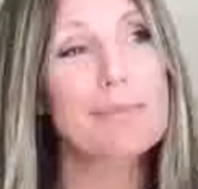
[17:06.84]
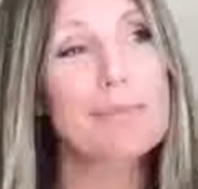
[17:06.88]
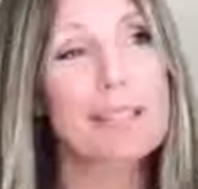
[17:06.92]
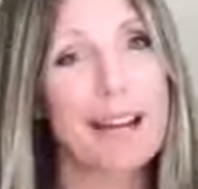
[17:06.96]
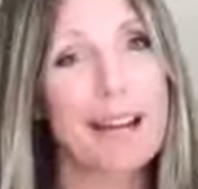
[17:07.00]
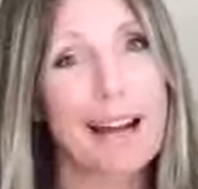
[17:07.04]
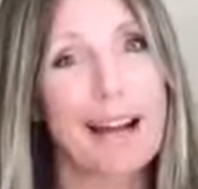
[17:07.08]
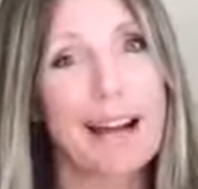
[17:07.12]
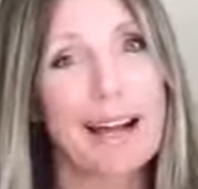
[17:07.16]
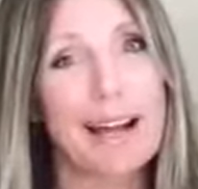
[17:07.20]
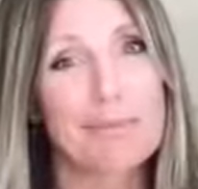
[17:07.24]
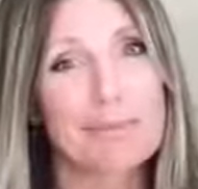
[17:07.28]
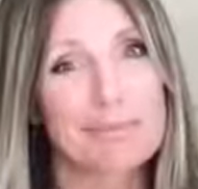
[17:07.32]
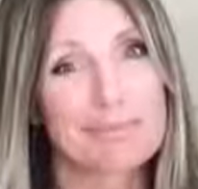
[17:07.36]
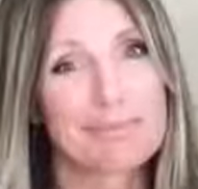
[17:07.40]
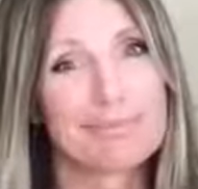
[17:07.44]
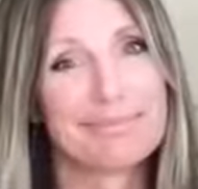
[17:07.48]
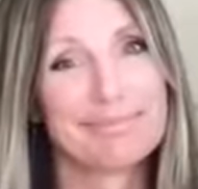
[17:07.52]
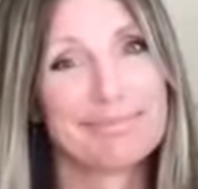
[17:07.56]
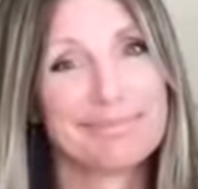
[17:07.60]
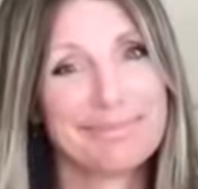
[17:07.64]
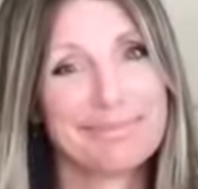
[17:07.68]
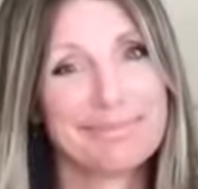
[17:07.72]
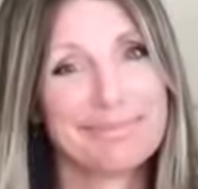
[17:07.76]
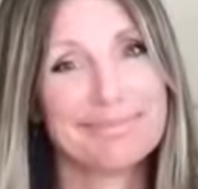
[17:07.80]
got married.
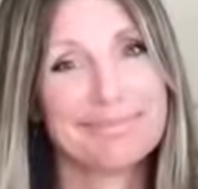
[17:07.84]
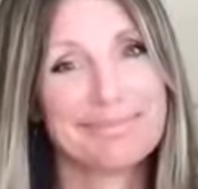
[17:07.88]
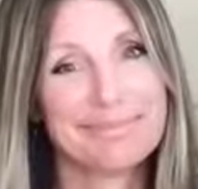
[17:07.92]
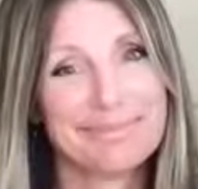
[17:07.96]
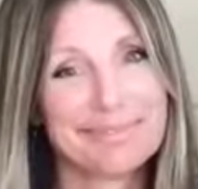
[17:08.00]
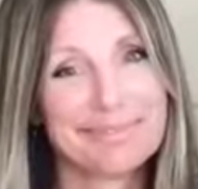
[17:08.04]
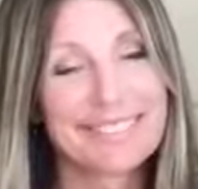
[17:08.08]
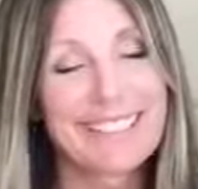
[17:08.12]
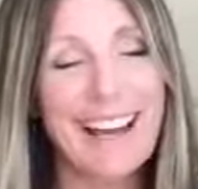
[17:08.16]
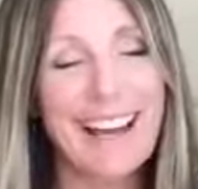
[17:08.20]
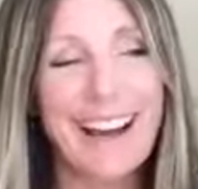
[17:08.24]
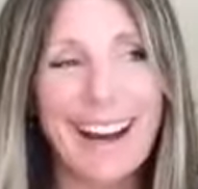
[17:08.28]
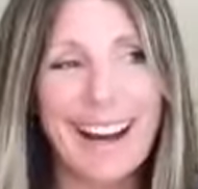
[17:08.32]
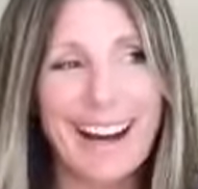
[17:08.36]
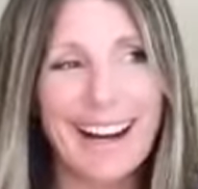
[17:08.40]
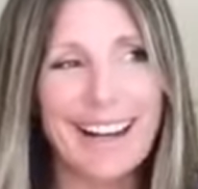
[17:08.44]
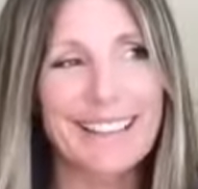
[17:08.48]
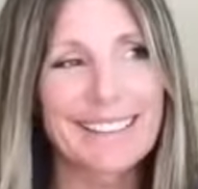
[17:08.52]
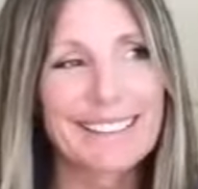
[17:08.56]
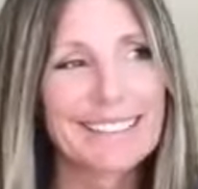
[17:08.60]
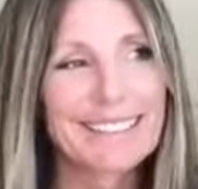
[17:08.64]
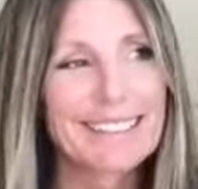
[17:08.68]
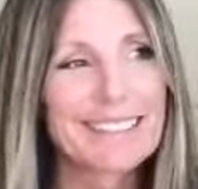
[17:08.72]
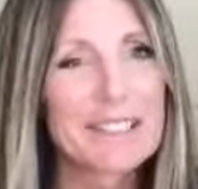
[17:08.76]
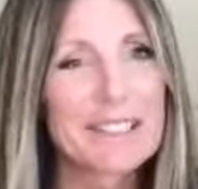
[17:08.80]
Yeah.